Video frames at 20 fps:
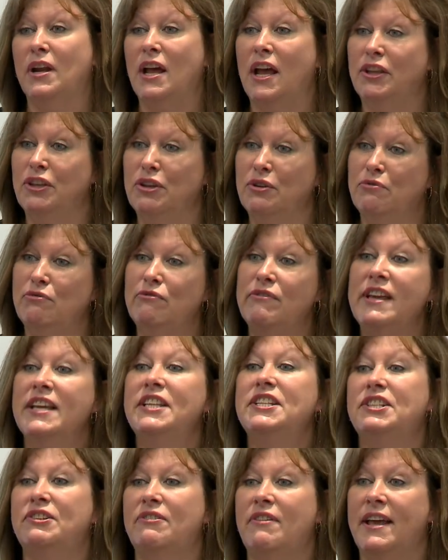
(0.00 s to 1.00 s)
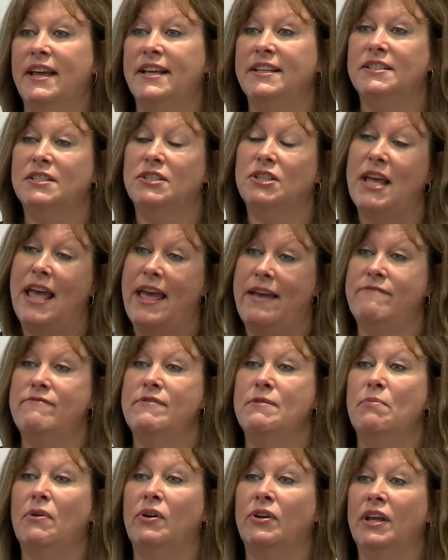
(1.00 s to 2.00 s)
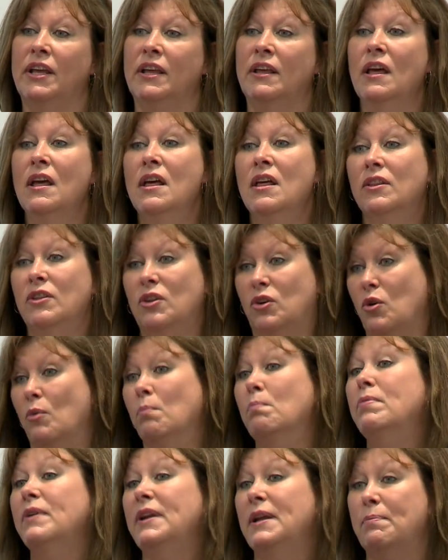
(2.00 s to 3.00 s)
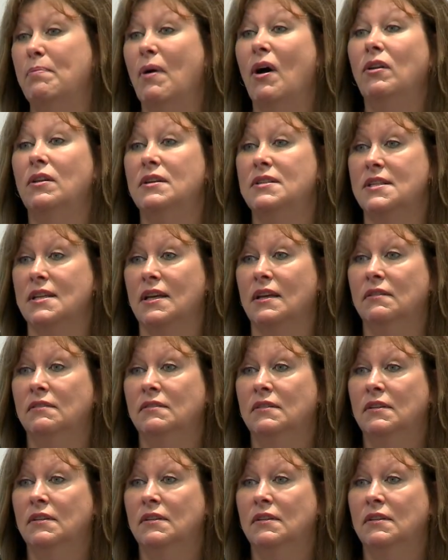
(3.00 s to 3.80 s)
and you reiterate to everybody the company policy.